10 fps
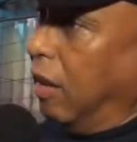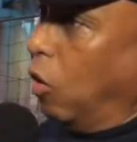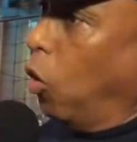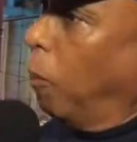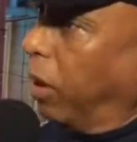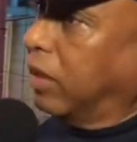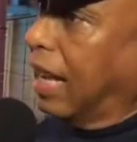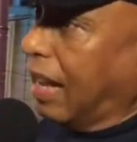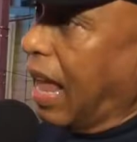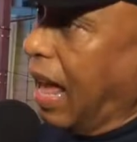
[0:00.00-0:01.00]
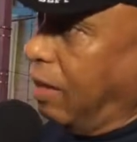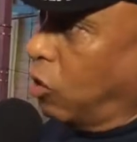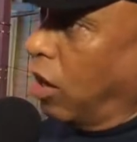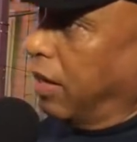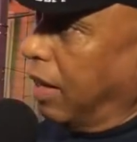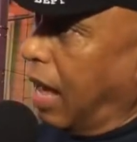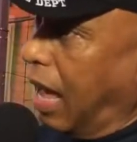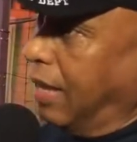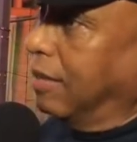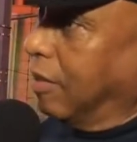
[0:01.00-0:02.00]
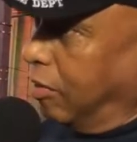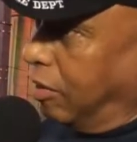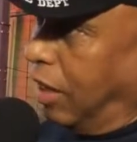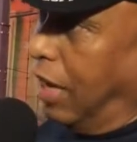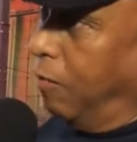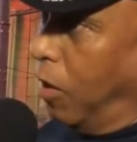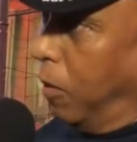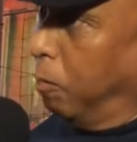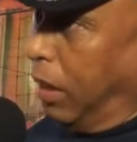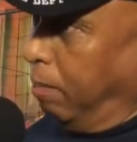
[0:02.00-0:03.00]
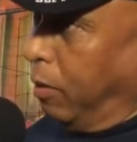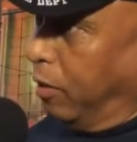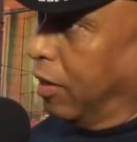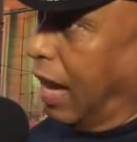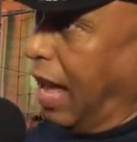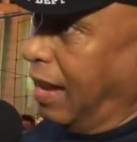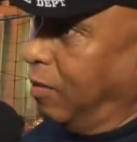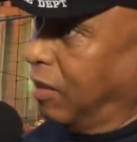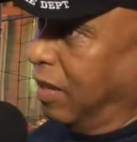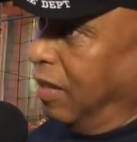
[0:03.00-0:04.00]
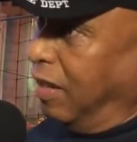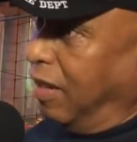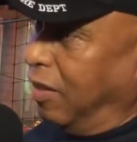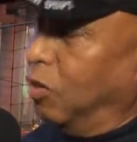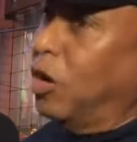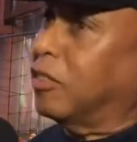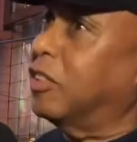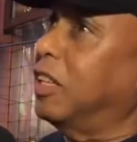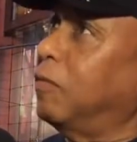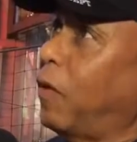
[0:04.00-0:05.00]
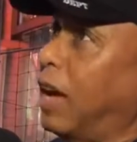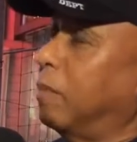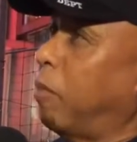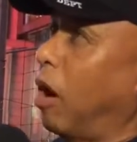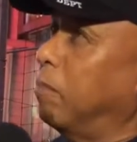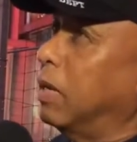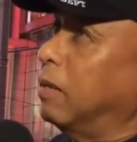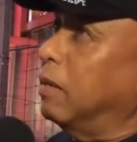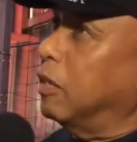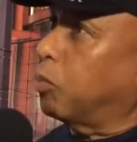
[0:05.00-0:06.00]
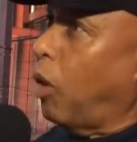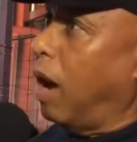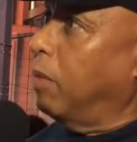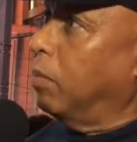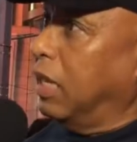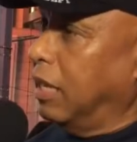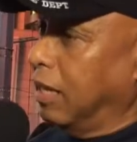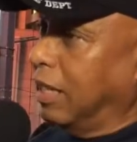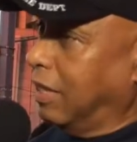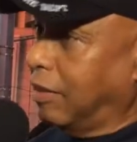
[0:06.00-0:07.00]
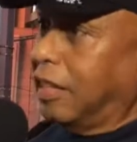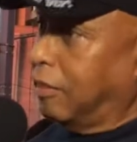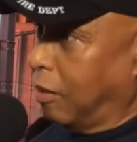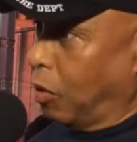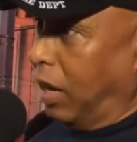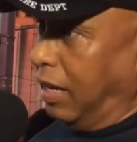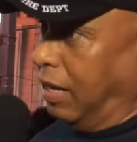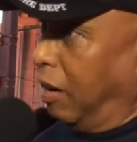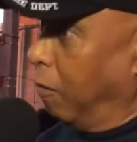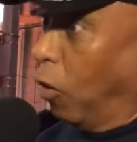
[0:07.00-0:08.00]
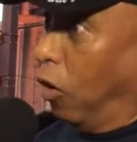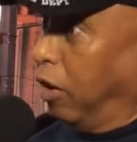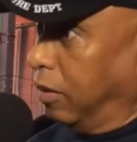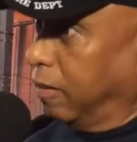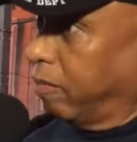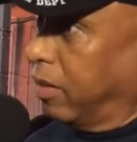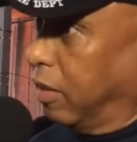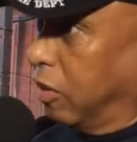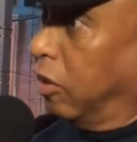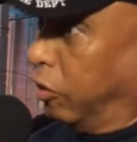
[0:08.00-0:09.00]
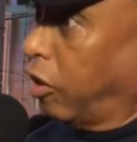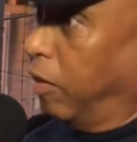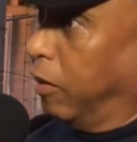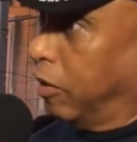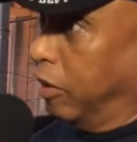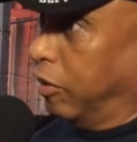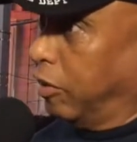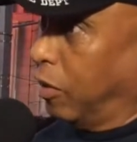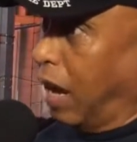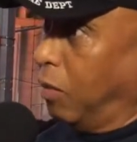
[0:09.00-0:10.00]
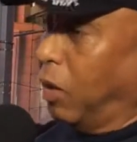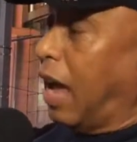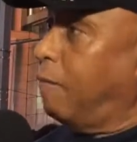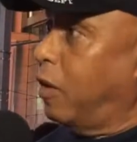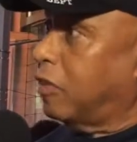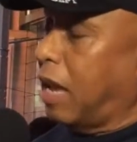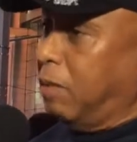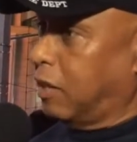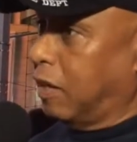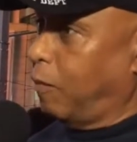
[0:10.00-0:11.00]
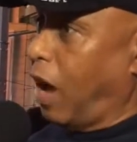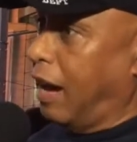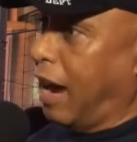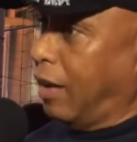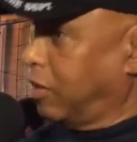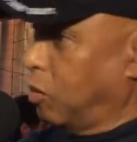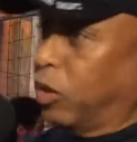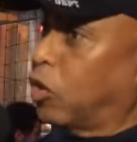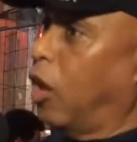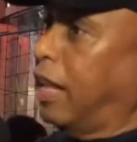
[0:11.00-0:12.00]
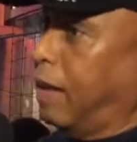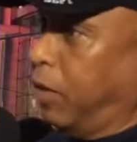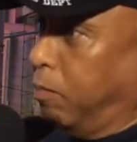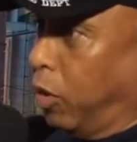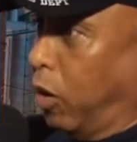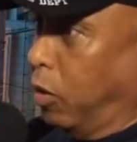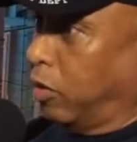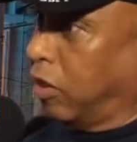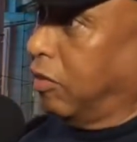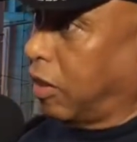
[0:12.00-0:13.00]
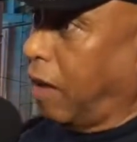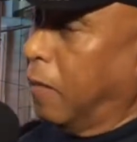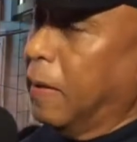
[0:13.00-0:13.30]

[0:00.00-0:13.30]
who put their lives on the line to save other people's lives. New York City Fire Department is probably the least integrated of all the services, right? When I first came into the firehouse, it was all heavy brogues and stuff.